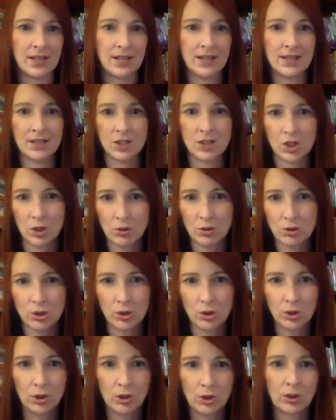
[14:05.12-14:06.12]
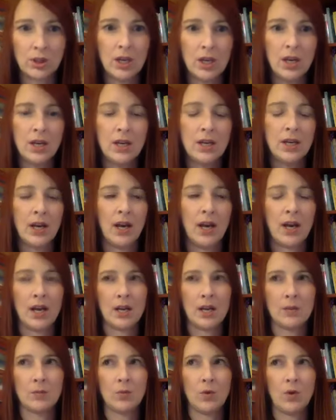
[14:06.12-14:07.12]
in social
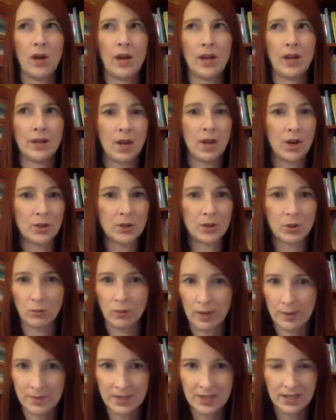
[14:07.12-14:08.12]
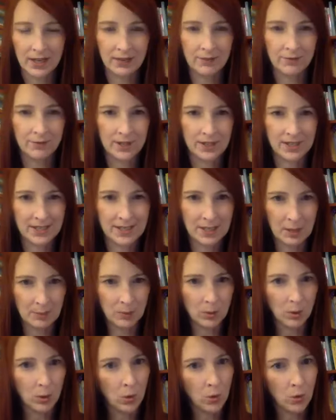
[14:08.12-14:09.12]
um, and on your website, for
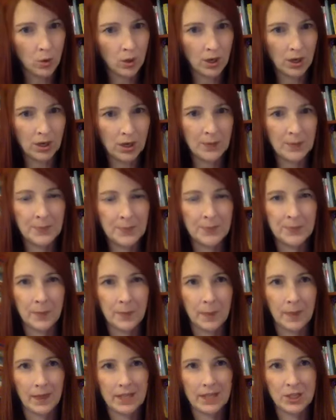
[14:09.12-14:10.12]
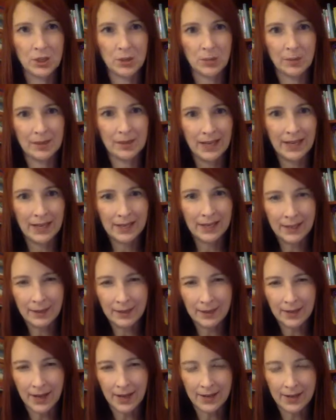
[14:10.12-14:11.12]
example, or is your
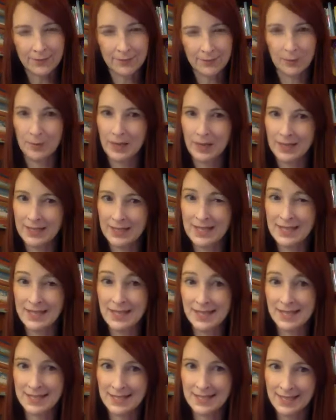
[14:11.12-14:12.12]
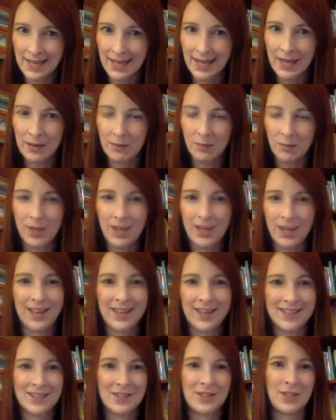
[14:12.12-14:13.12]
planning kind of remained the same
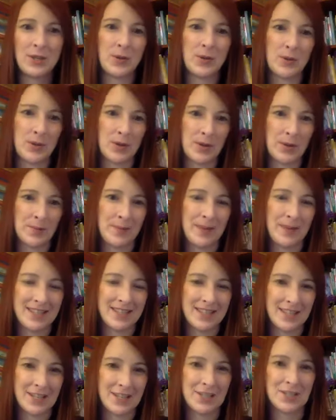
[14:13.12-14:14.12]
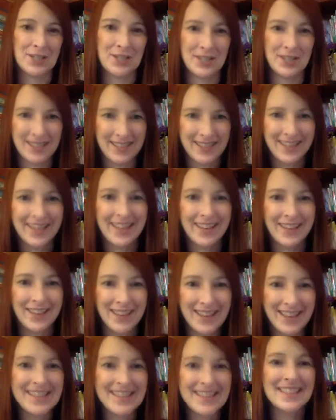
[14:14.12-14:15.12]
because your message
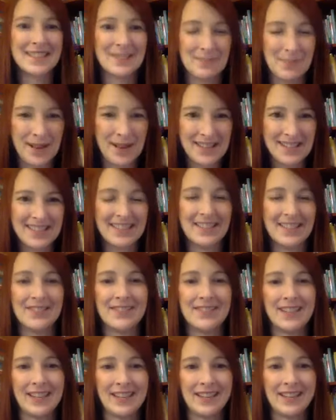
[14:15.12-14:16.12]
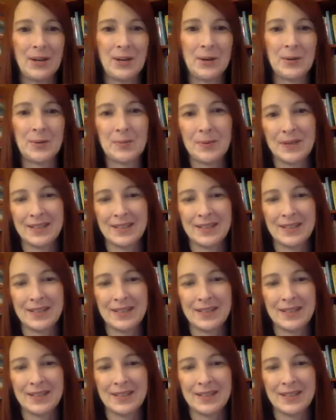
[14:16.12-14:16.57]
is positivity and hope?